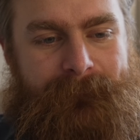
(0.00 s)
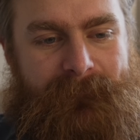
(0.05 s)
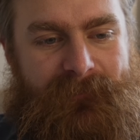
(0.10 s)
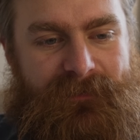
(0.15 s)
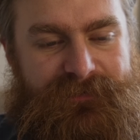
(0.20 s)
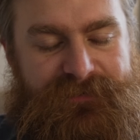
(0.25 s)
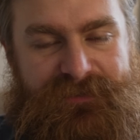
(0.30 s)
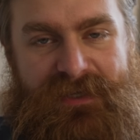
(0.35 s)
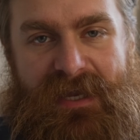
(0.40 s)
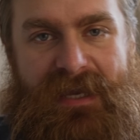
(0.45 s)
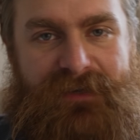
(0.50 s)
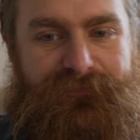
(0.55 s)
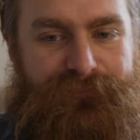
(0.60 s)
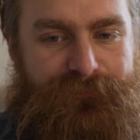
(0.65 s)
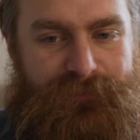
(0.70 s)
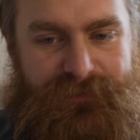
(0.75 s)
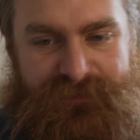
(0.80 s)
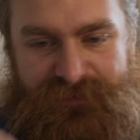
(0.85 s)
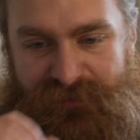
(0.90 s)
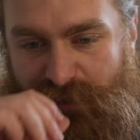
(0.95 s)
scared
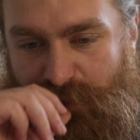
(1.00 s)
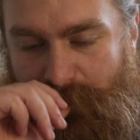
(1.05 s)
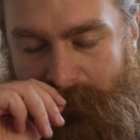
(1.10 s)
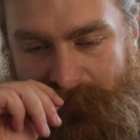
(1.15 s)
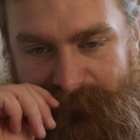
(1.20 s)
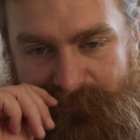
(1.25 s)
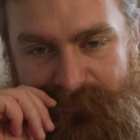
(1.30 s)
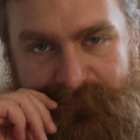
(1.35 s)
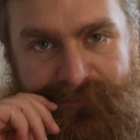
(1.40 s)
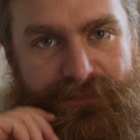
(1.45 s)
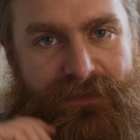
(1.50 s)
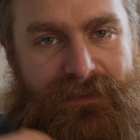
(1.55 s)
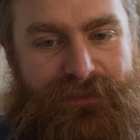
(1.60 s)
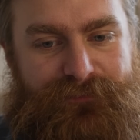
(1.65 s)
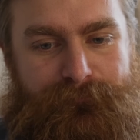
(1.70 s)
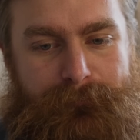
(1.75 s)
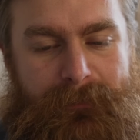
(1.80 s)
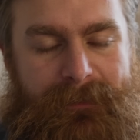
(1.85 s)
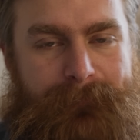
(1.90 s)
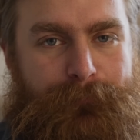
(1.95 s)
for his life in front
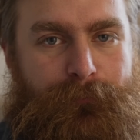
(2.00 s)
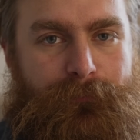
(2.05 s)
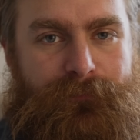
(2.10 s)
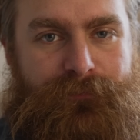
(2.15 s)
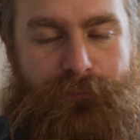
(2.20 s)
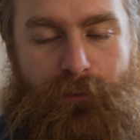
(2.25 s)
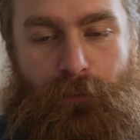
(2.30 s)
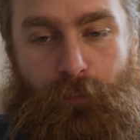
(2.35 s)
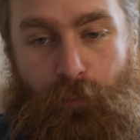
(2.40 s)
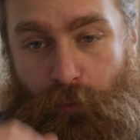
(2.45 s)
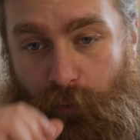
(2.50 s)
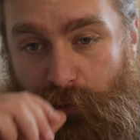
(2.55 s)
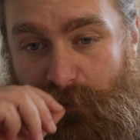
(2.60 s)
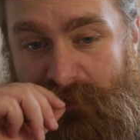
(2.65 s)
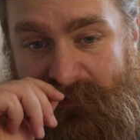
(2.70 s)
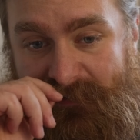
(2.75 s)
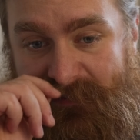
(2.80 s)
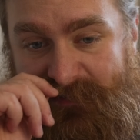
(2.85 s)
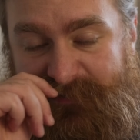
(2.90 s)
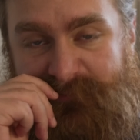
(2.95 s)
of people for a war
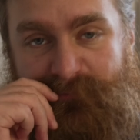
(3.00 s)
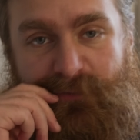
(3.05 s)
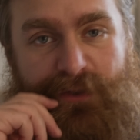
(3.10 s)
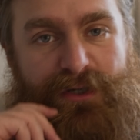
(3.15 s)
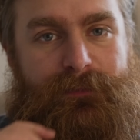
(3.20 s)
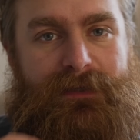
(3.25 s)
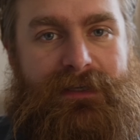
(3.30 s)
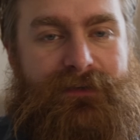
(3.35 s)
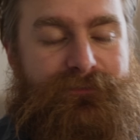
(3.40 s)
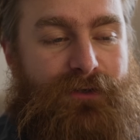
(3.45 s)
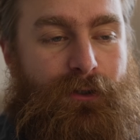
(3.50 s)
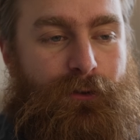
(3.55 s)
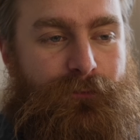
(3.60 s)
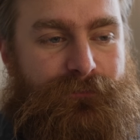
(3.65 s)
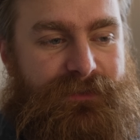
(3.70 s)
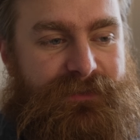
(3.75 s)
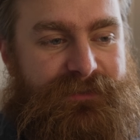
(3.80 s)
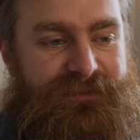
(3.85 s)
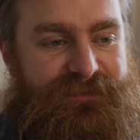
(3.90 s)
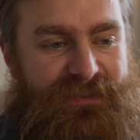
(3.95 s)
he doesn't want to be
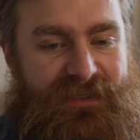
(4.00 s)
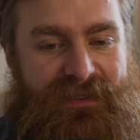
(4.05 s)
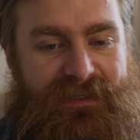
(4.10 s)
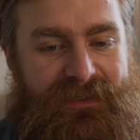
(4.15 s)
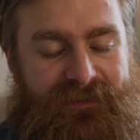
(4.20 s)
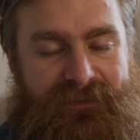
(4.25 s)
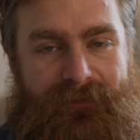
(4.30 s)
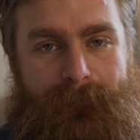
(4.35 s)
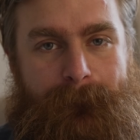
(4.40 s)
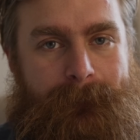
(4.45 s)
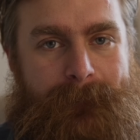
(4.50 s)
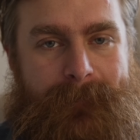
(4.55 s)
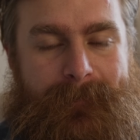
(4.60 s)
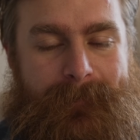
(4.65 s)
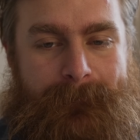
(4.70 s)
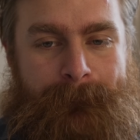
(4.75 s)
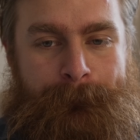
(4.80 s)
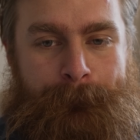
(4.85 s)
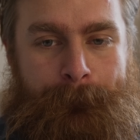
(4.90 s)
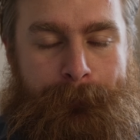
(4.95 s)
involved in, saying that,
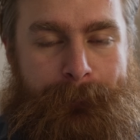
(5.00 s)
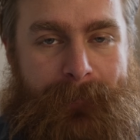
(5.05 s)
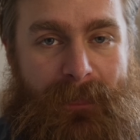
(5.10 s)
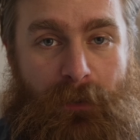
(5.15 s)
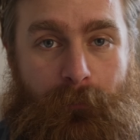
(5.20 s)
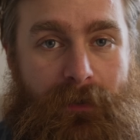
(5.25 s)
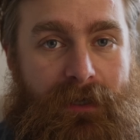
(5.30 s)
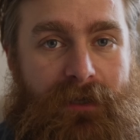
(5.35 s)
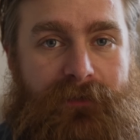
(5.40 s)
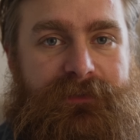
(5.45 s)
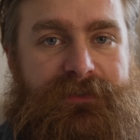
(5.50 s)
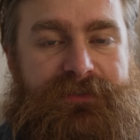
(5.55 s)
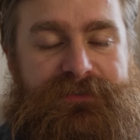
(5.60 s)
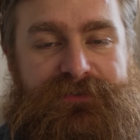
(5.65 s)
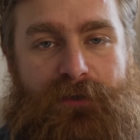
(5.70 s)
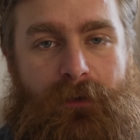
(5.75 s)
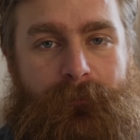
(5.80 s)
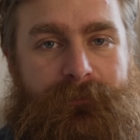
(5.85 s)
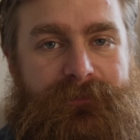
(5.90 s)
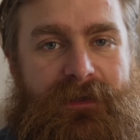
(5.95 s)
well, we only
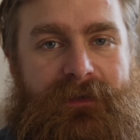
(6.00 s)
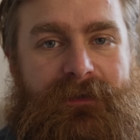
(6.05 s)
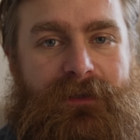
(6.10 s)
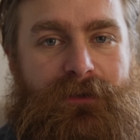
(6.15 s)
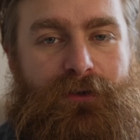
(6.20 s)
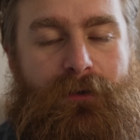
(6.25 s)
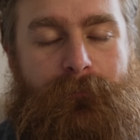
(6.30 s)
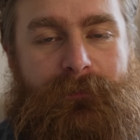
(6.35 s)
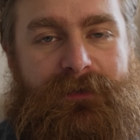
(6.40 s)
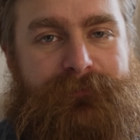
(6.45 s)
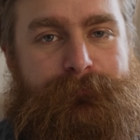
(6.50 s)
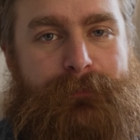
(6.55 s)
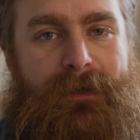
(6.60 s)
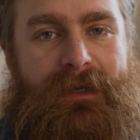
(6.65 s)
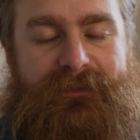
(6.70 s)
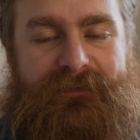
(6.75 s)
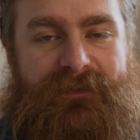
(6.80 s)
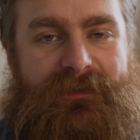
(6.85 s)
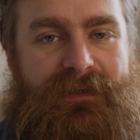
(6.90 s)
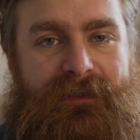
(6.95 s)
stopped 10 kilometres
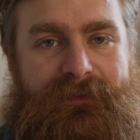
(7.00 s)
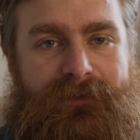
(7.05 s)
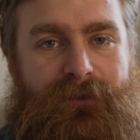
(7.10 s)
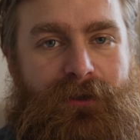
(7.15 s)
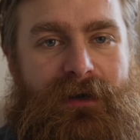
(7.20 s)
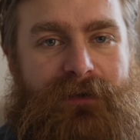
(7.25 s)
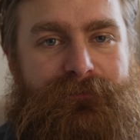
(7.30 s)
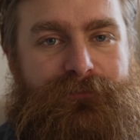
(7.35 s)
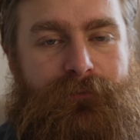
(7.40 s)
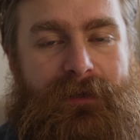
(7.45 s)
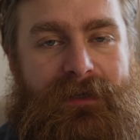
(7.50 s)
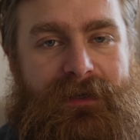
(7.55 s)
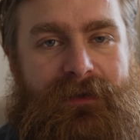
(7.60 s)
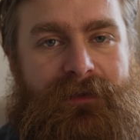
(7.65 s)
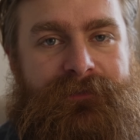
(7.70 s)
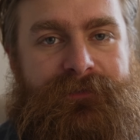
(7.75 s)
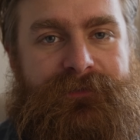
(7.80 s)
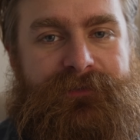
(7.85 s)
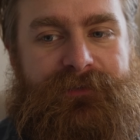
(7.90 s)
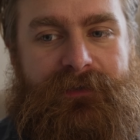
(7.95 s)
back to get live
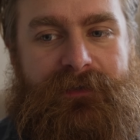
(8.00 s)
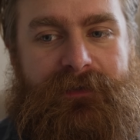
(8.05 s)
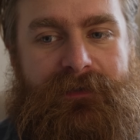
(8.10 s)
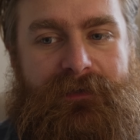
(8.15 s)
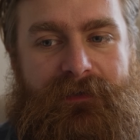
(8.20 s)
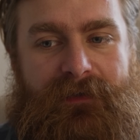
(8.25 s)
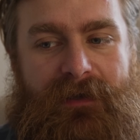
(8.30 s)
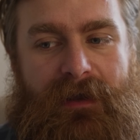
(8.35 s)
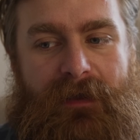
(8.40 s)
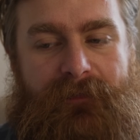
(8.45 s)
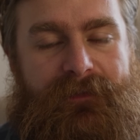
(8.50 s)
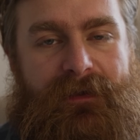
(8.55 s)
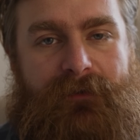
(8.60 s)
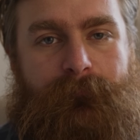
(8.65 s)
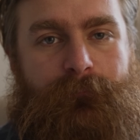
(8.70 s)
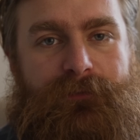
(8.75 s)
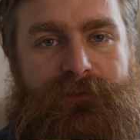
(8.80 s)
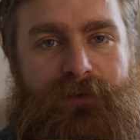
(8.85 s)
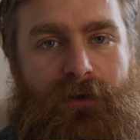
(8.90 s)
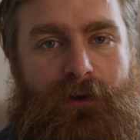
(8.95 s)
rounds, and
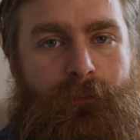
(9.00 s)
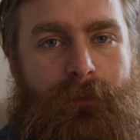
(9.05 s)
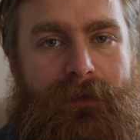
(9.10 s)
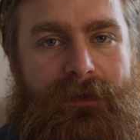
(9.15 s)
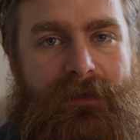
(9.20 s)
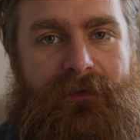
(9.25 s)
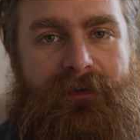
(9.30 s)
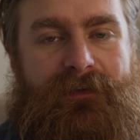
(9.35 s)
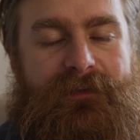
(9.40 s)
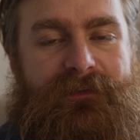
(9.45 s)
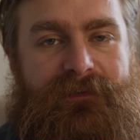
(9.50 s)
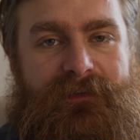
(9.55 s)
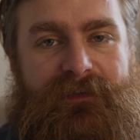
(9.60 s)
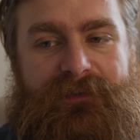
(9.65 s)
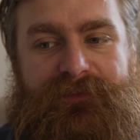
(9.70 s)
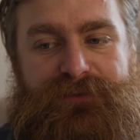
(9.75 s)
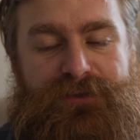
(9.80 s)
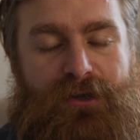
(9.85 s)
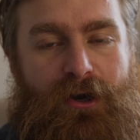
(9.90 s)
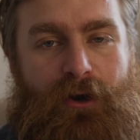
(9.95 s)
then we're told we're going into
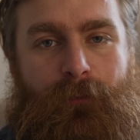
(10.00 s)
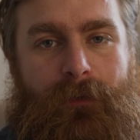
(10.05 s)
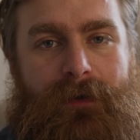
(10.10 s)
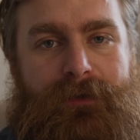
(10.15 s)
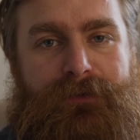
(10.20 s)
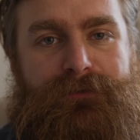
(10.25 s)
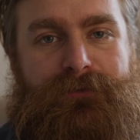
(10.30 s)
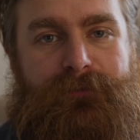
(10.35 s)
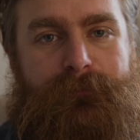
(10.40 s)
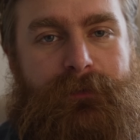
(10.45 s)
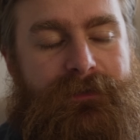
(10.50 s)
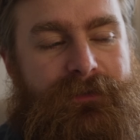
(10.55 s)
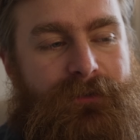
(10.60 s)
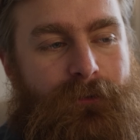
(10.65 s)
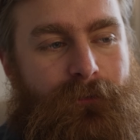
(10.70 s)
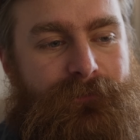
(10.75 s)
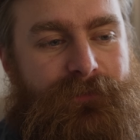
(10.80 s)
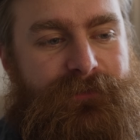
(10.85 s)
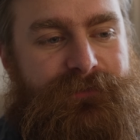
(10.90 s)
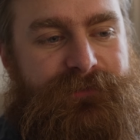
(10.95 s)
this. No one knew but the
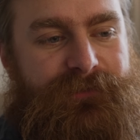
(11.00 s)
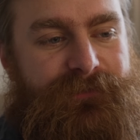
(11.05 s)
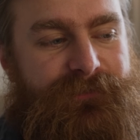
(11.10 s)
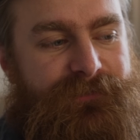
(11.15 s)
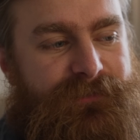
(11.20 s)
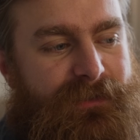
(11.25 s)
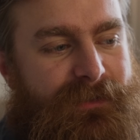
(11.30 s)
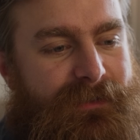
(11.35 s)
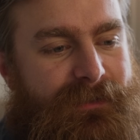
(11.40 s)
officers.